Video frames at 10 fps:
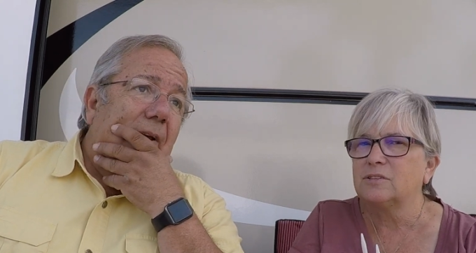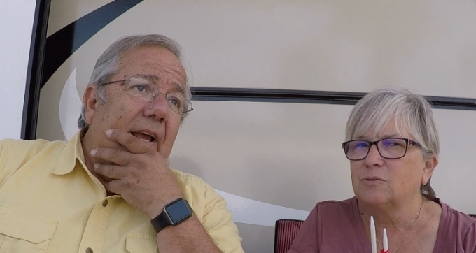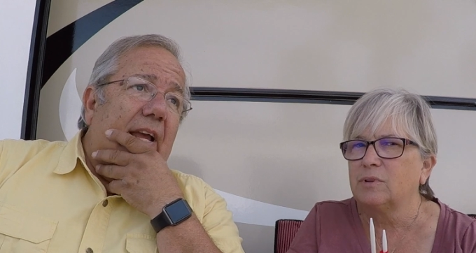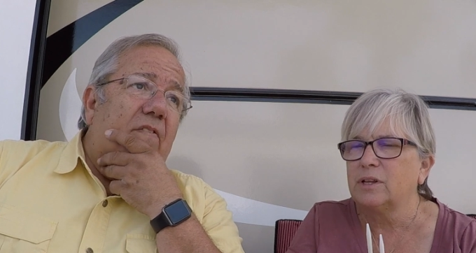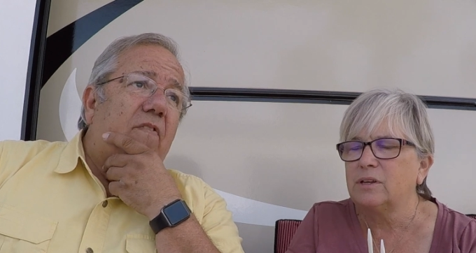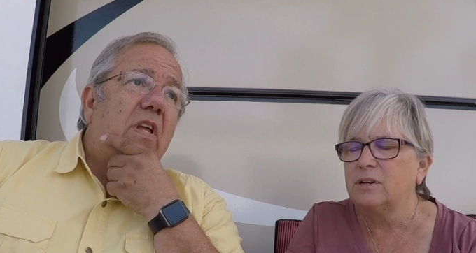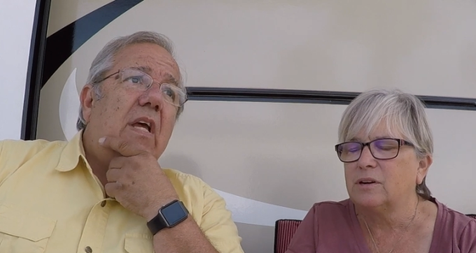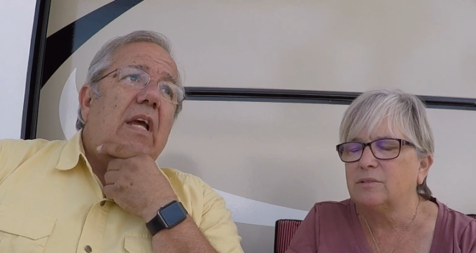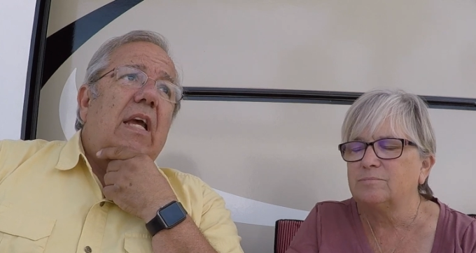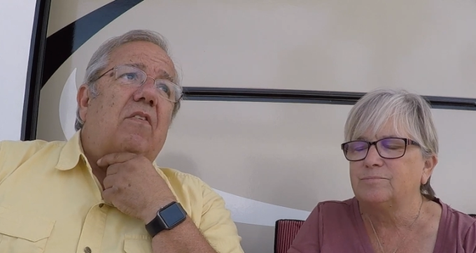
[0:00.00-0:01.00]
Speaker 1: so we'll if, let you
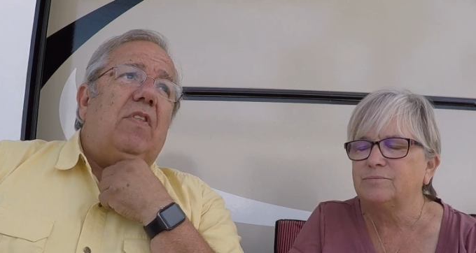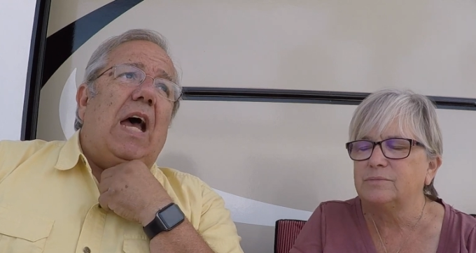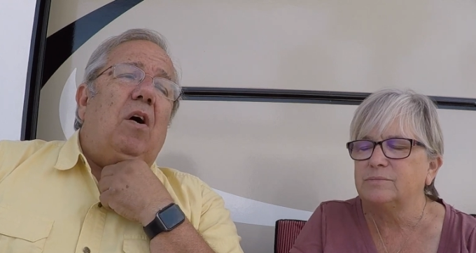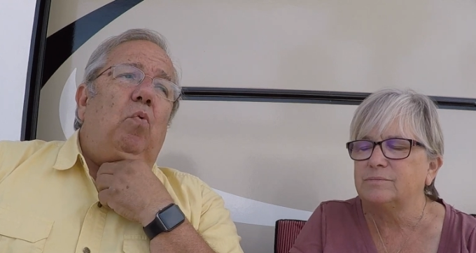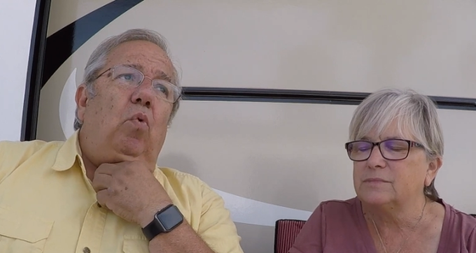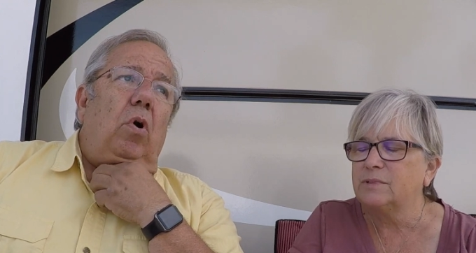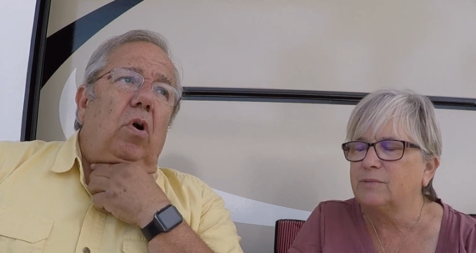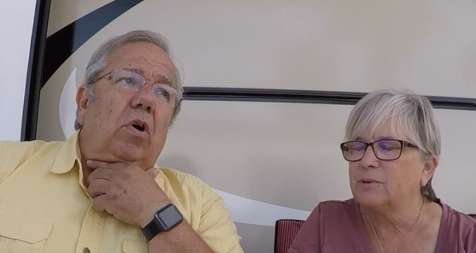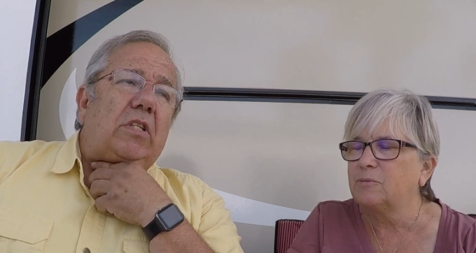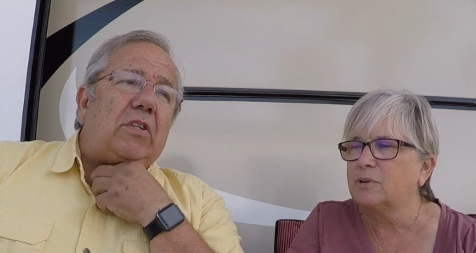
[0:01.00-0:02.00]
know. If that
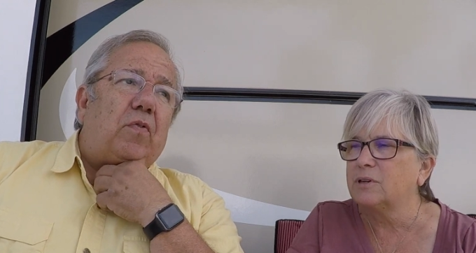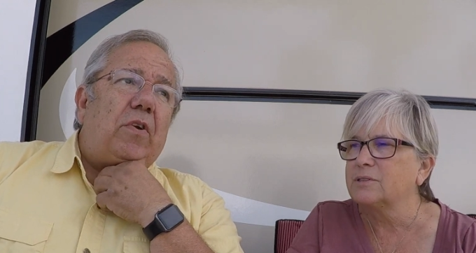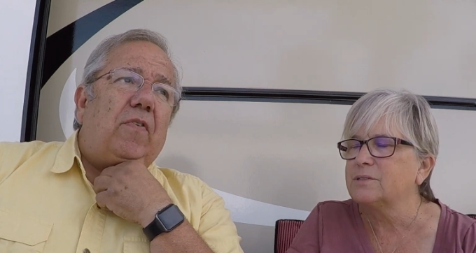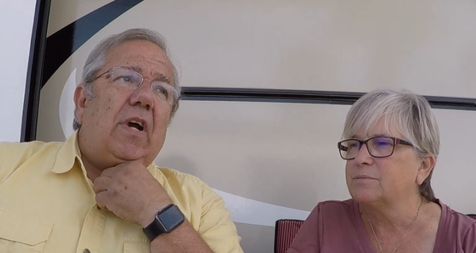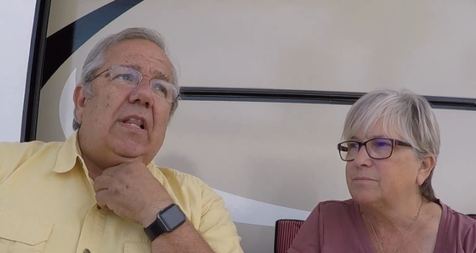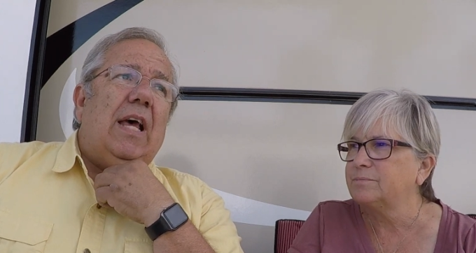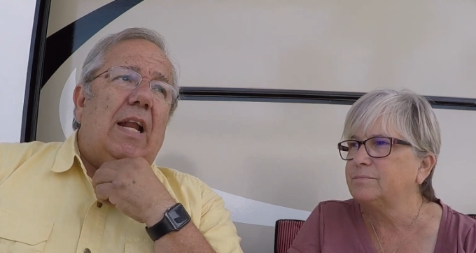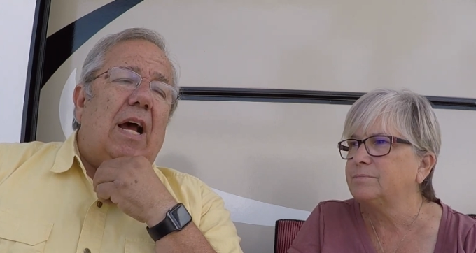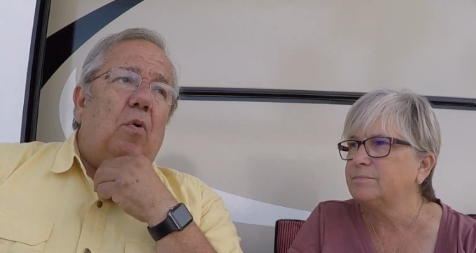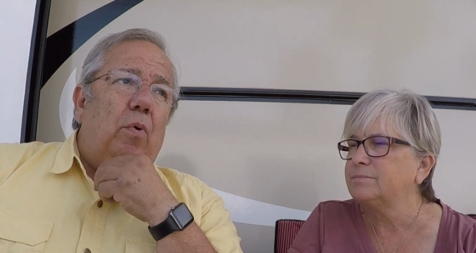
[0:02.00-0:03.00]
works, if we find that
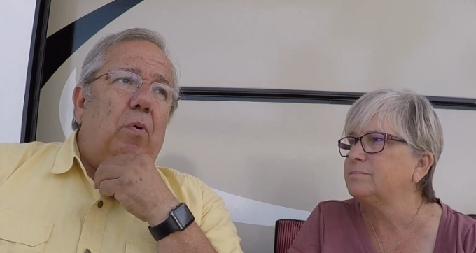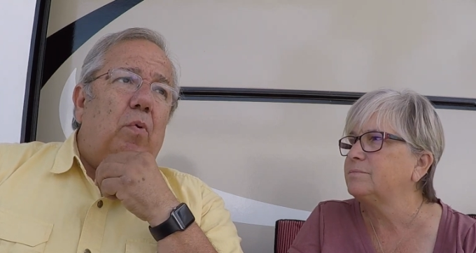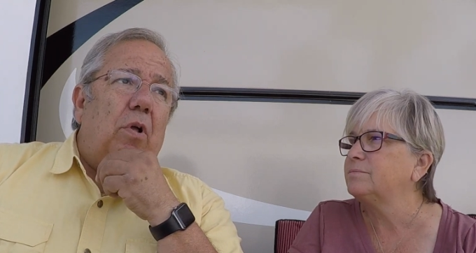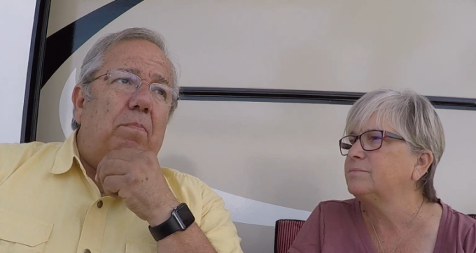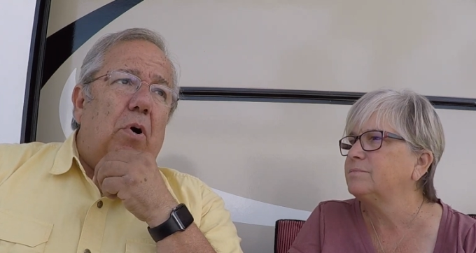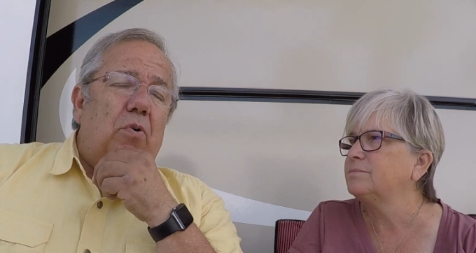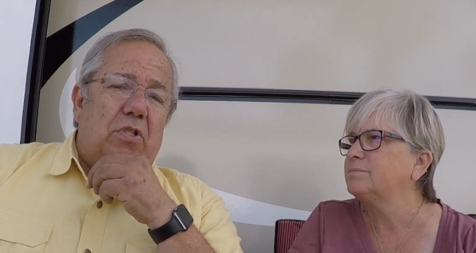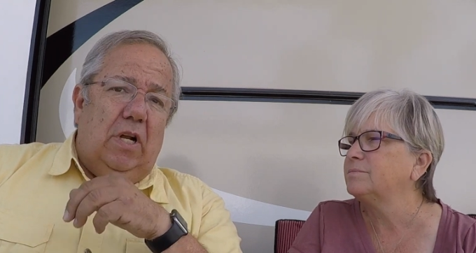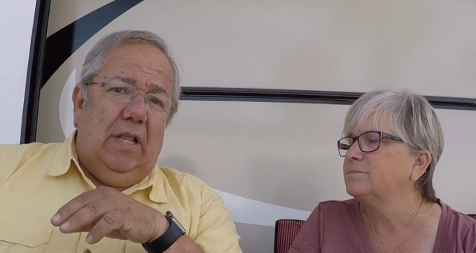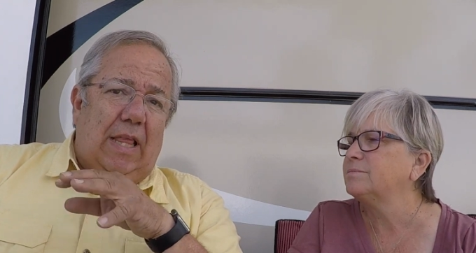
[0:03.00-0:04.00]
out, we will post
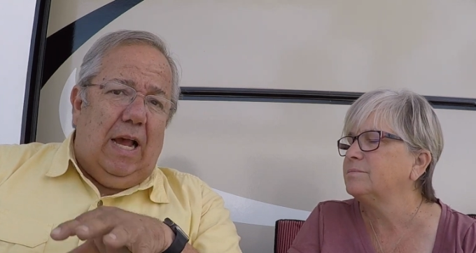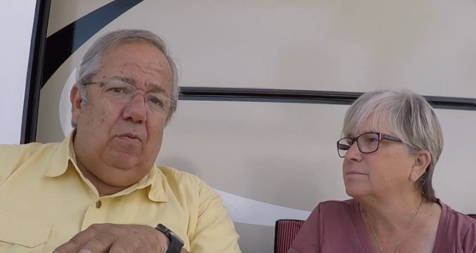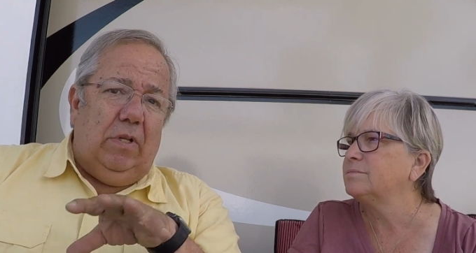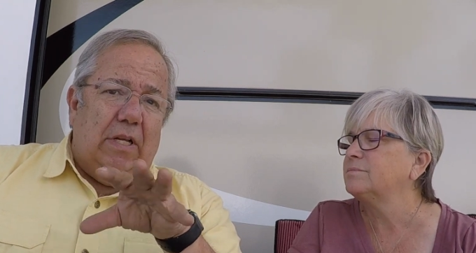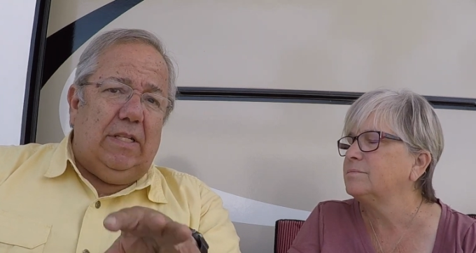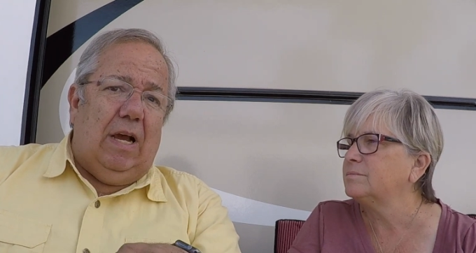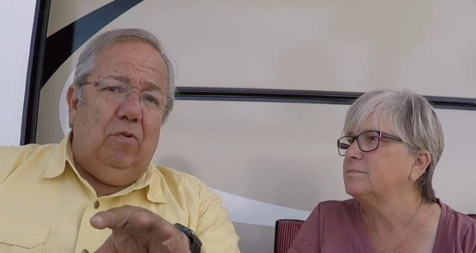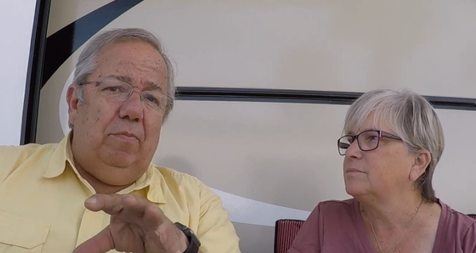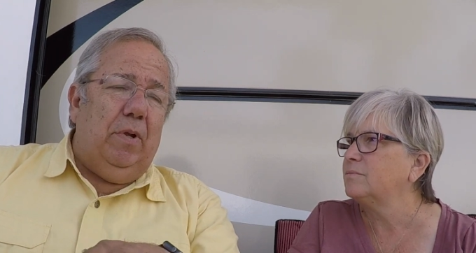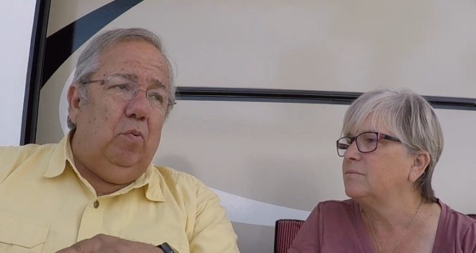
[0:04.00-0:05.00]
on that one because that
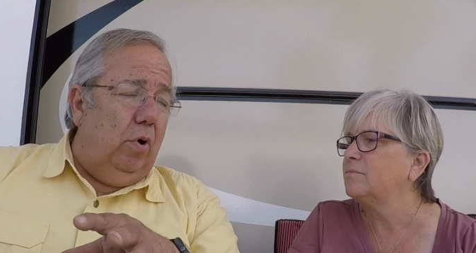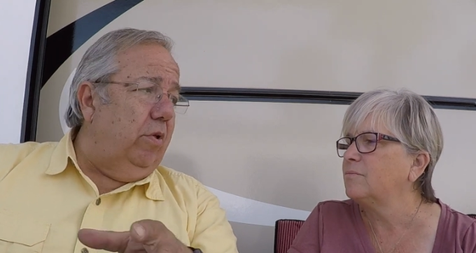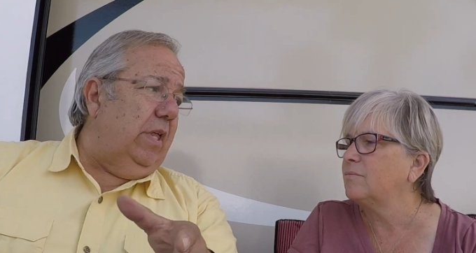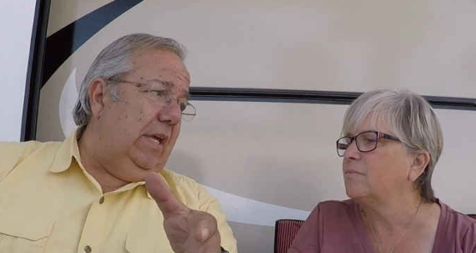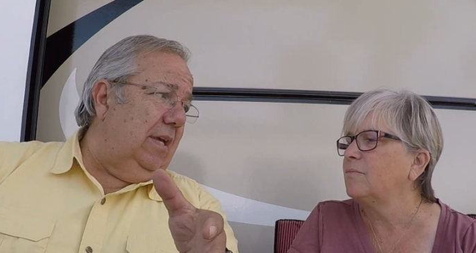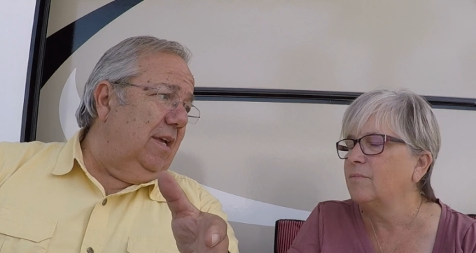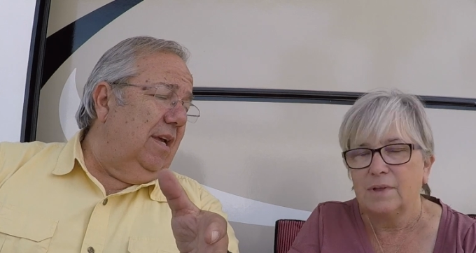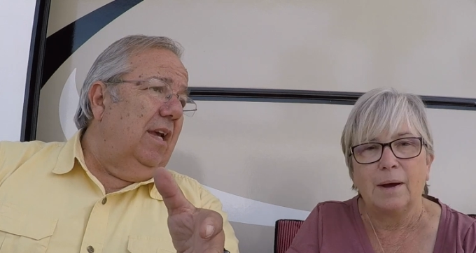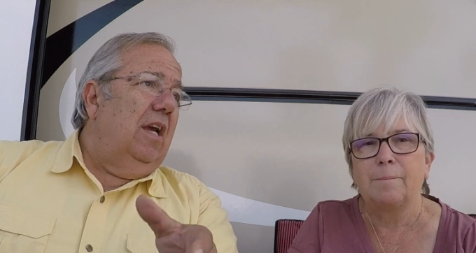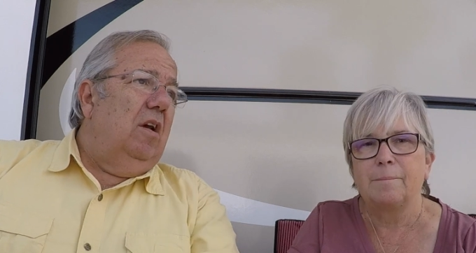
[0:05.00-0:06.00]
would be worthy.
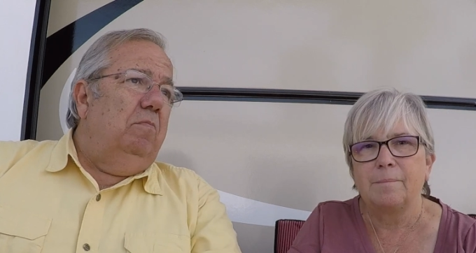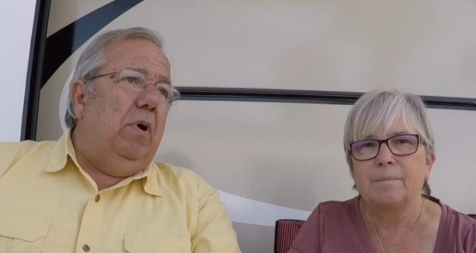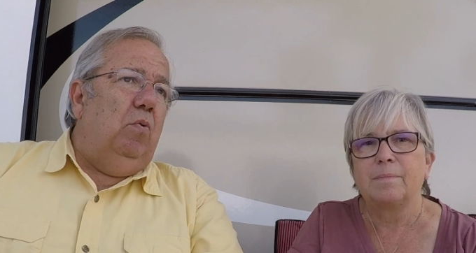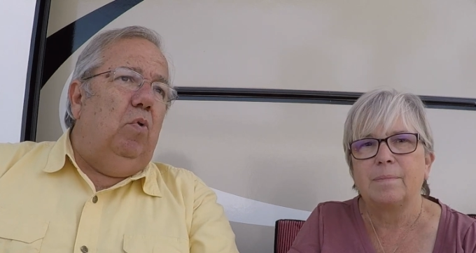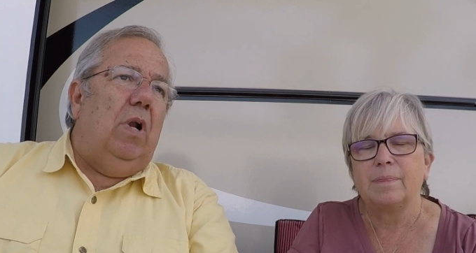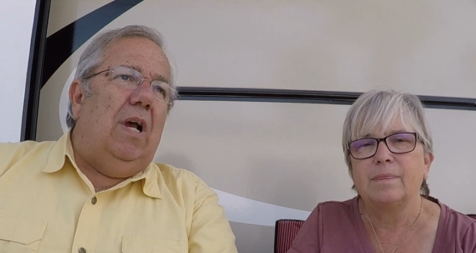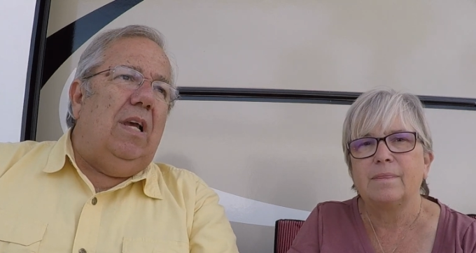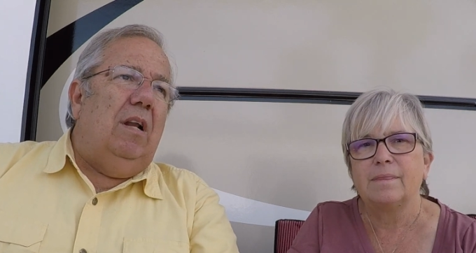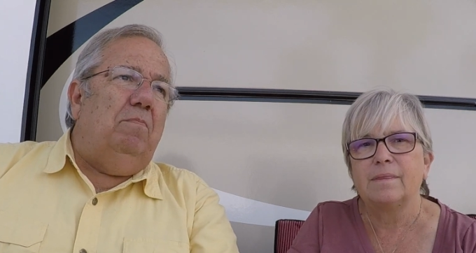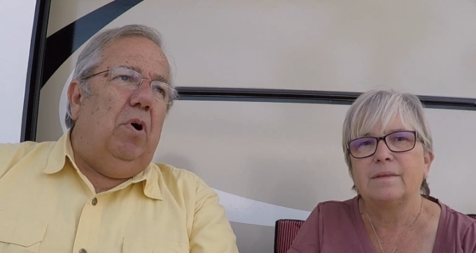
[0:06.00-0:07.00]
Yep. But we're not going to